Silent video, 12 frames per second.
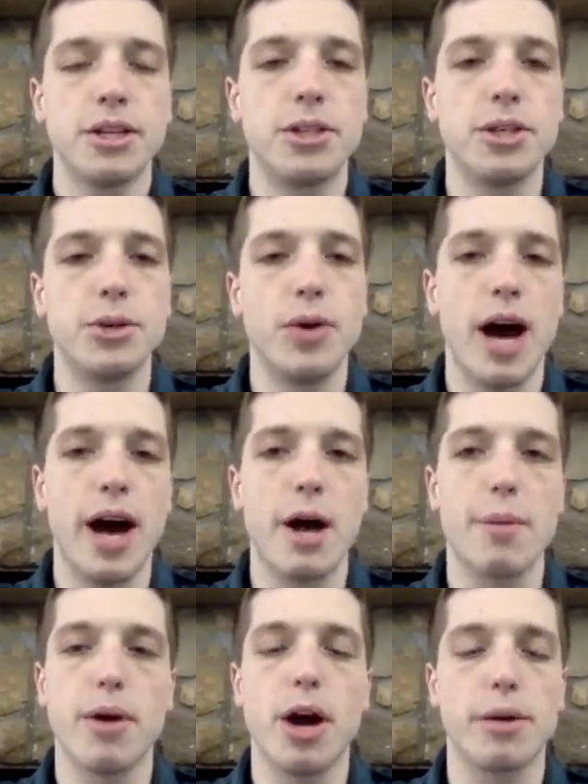to
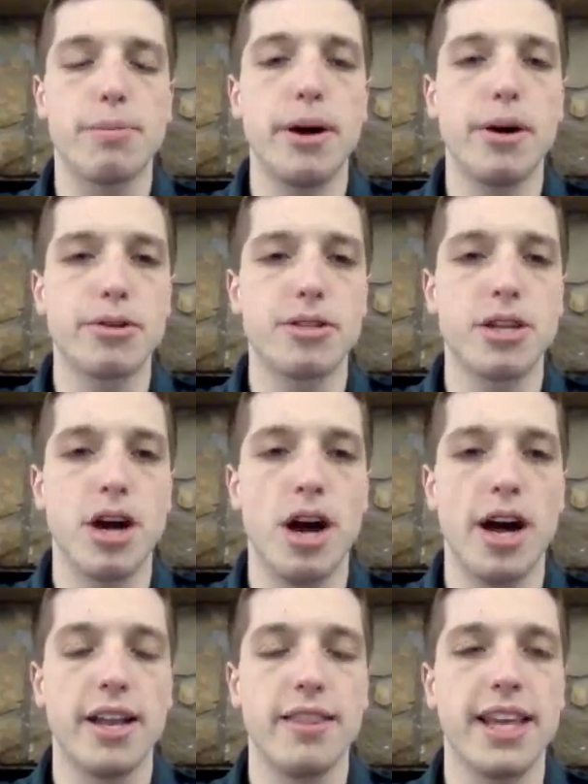our posts
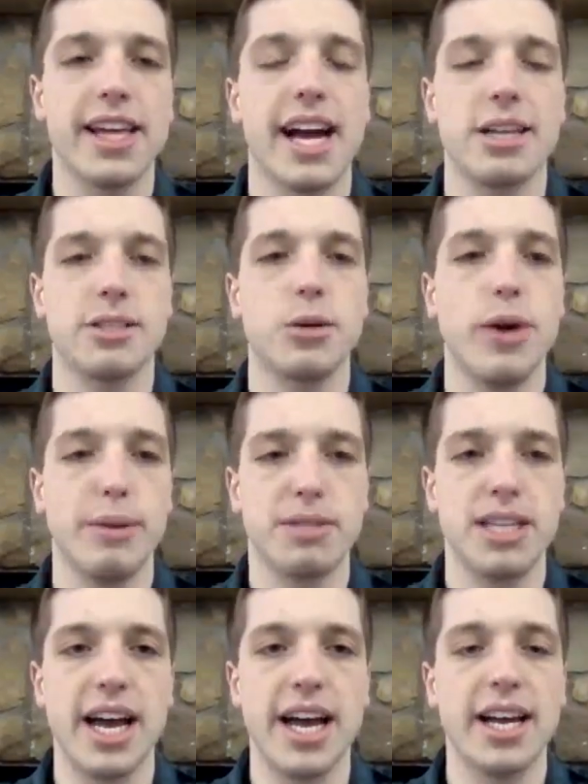on the council
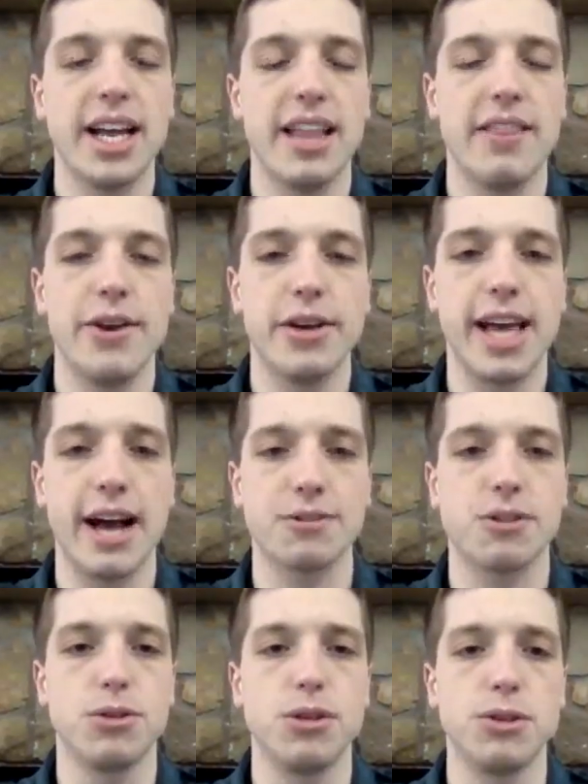website, in the
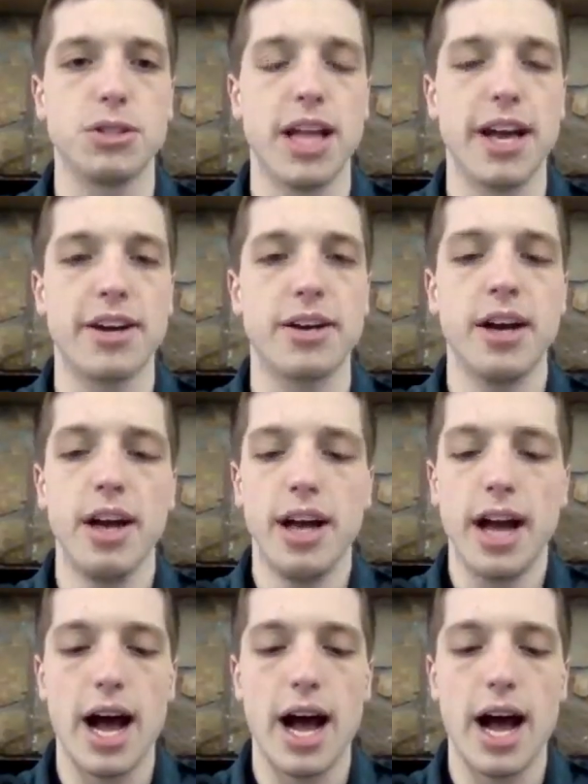council newsletter,